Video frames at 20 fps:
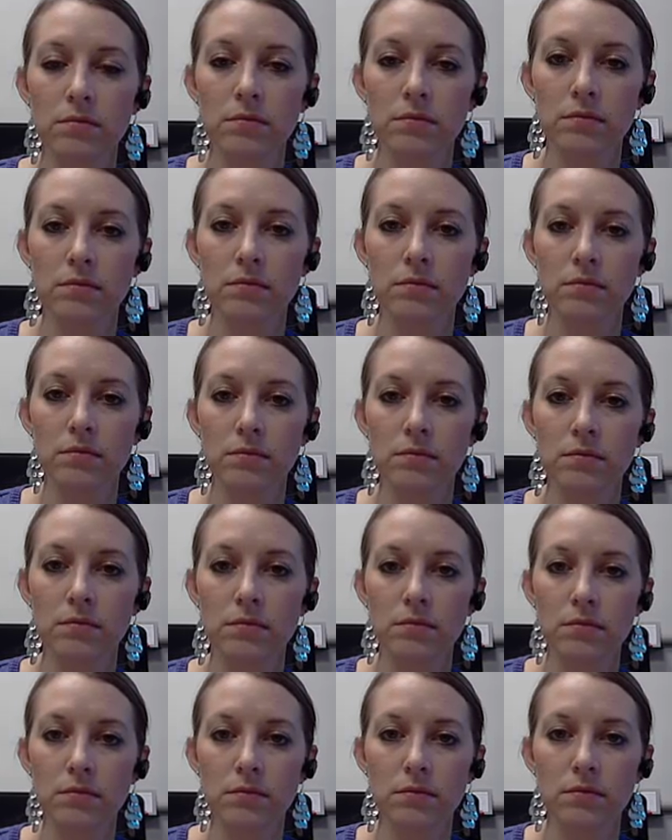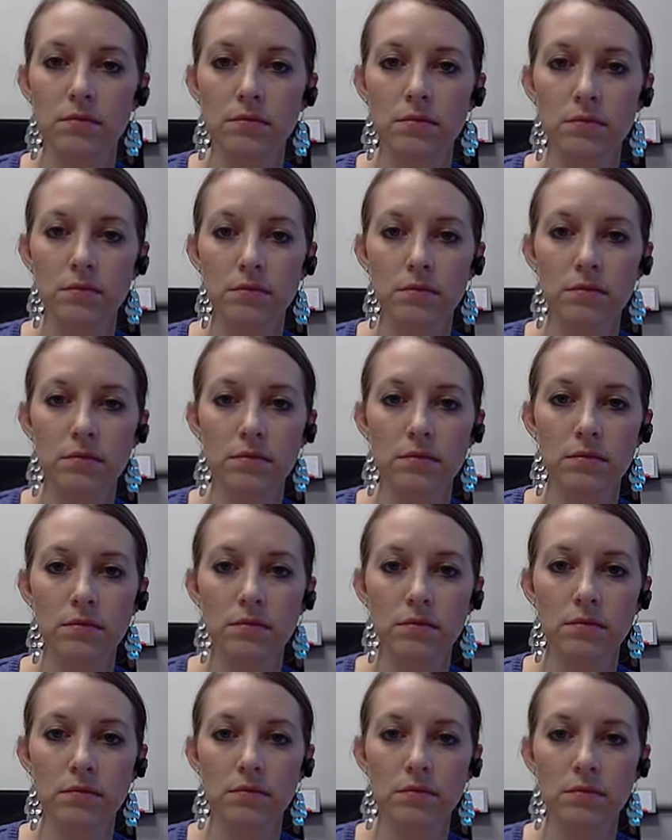
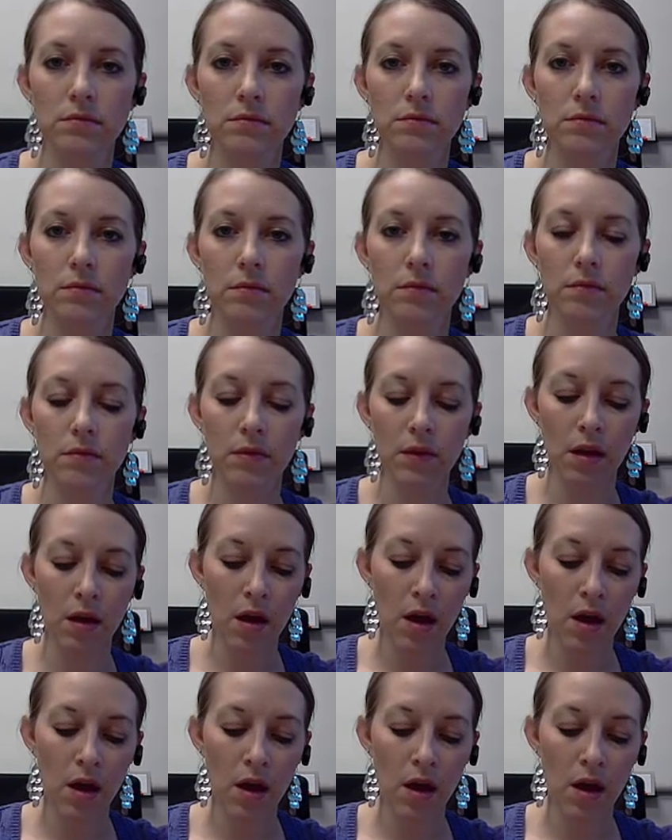(silence)